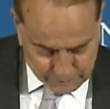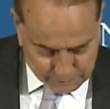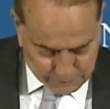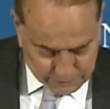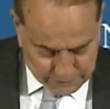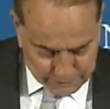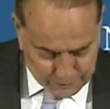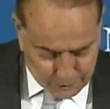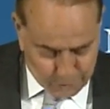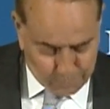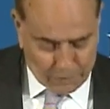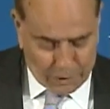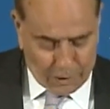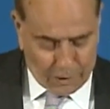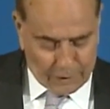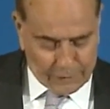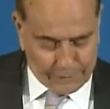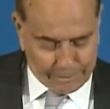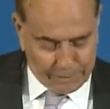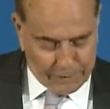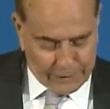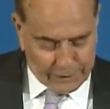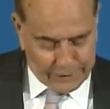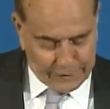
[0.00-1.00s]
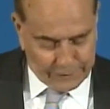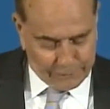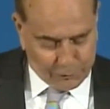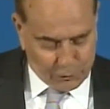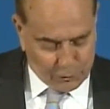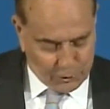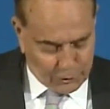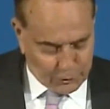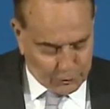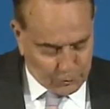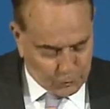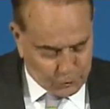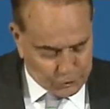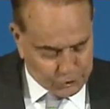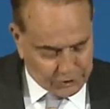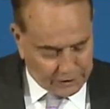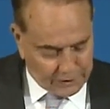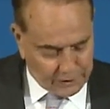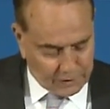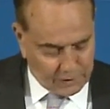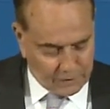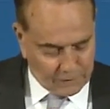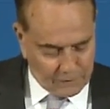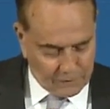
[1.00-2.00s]
but earmarked money for a new
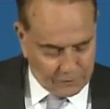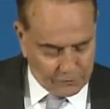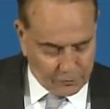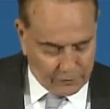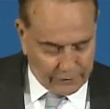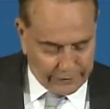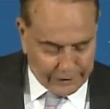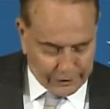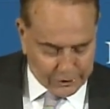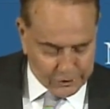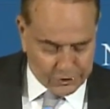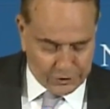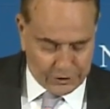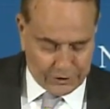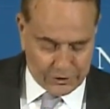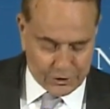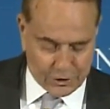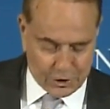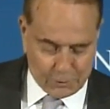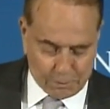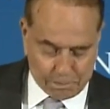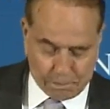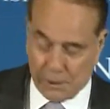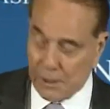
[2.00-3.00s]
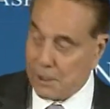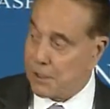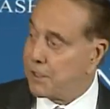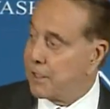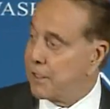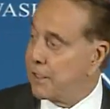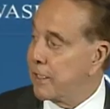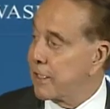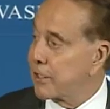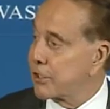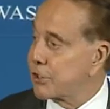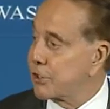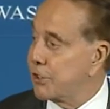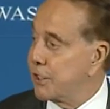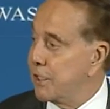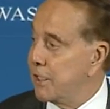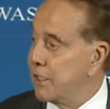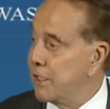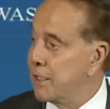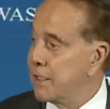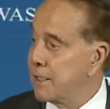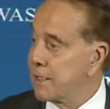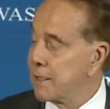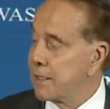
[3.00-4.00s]
center for excellence in
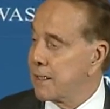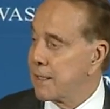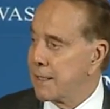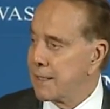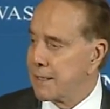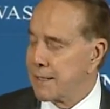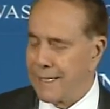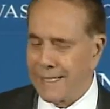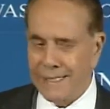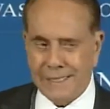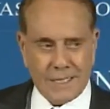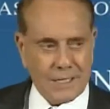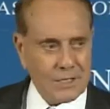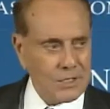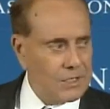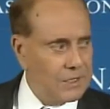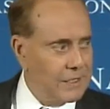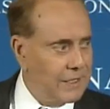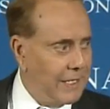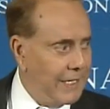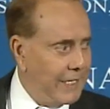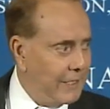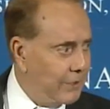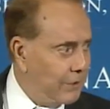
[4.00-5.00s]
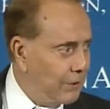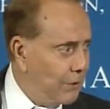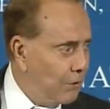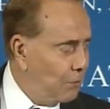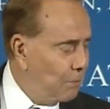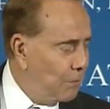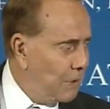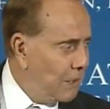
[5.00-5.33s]
PTSD. I think that's $900